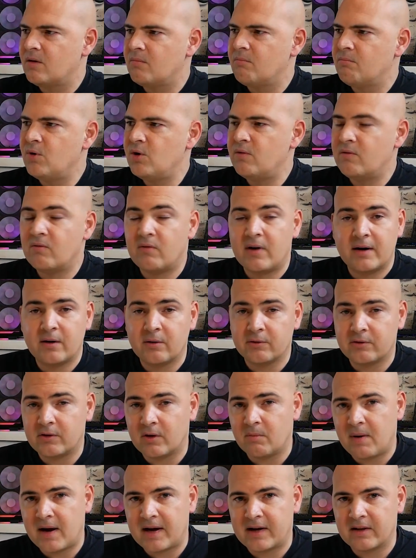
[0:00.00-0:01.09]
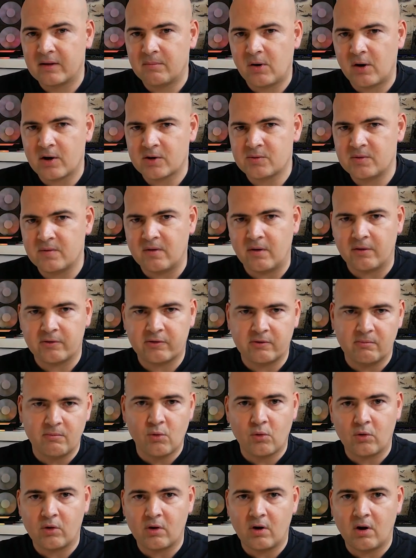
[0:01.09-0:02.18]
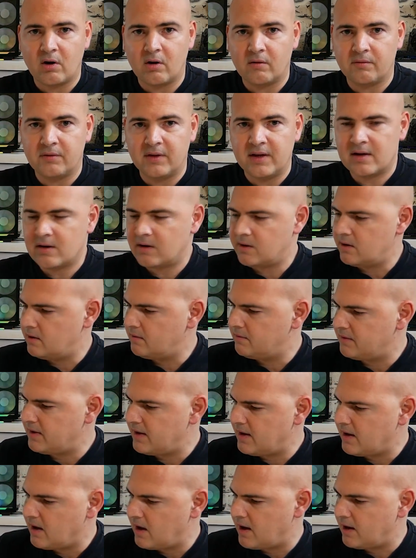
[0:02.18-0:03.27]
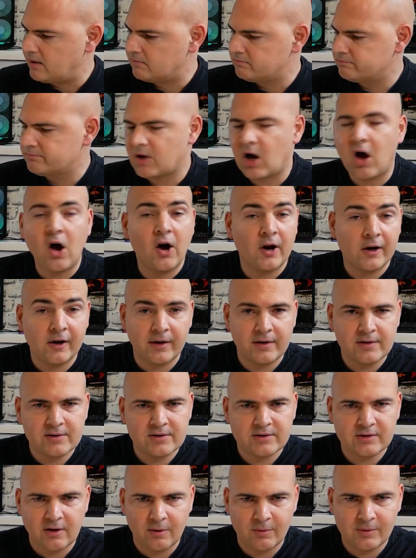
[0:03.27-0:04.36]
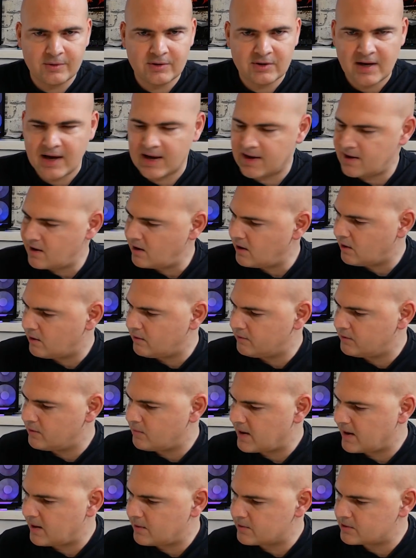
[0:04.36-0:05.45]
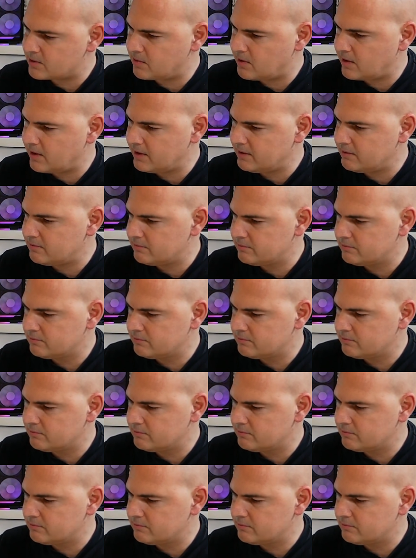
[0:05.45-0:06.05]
Moving around onto the back of the box, we've got some more of the kind of uh, highlights, I would say, of the power supply.